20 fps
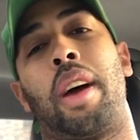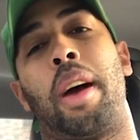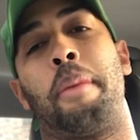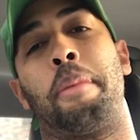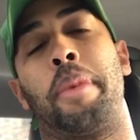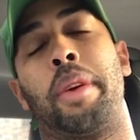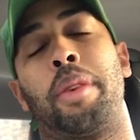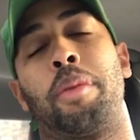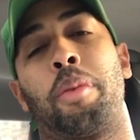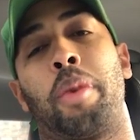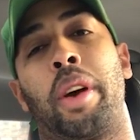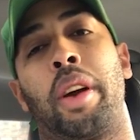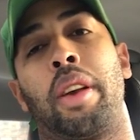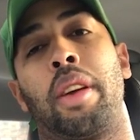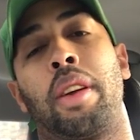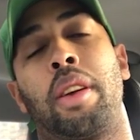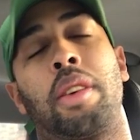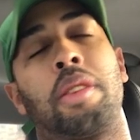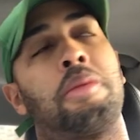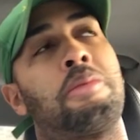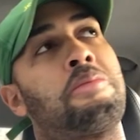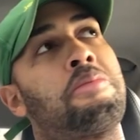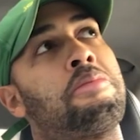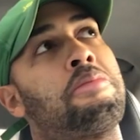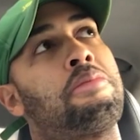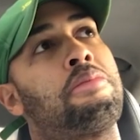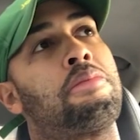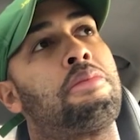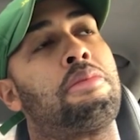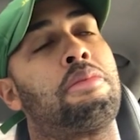I've been waiting
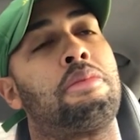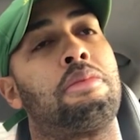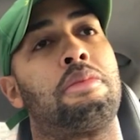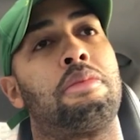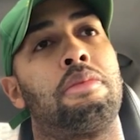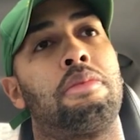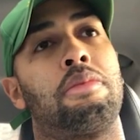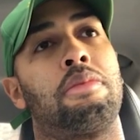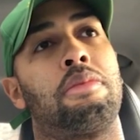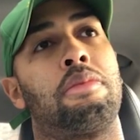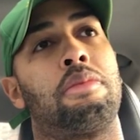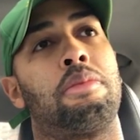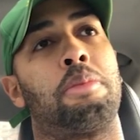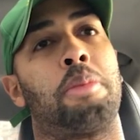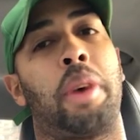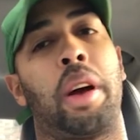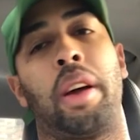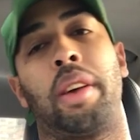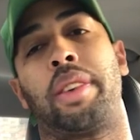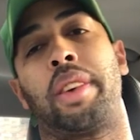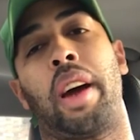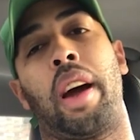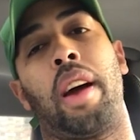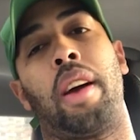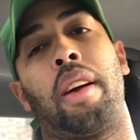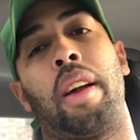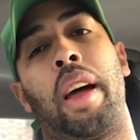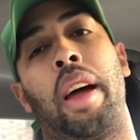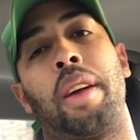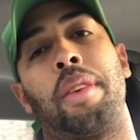my
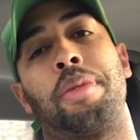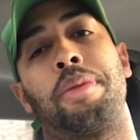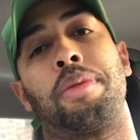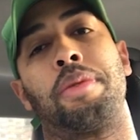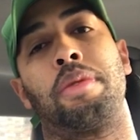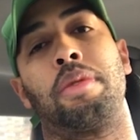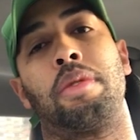entire life